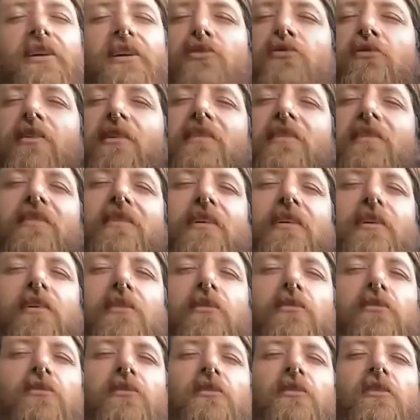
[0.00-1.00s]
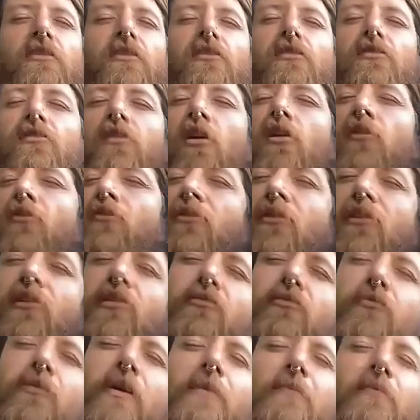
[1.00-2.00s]
you could still go for a
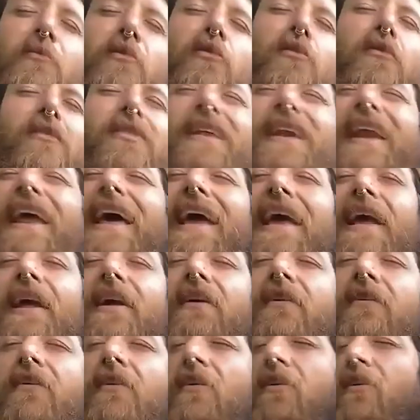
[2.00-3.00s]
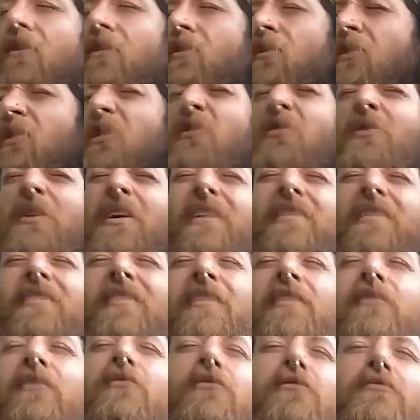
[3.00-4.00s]
swim, go to the lake. You could
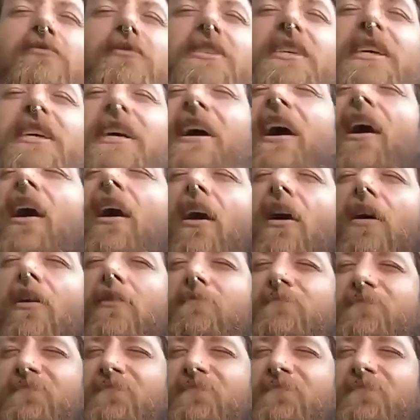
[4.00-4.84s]
still do Qigong.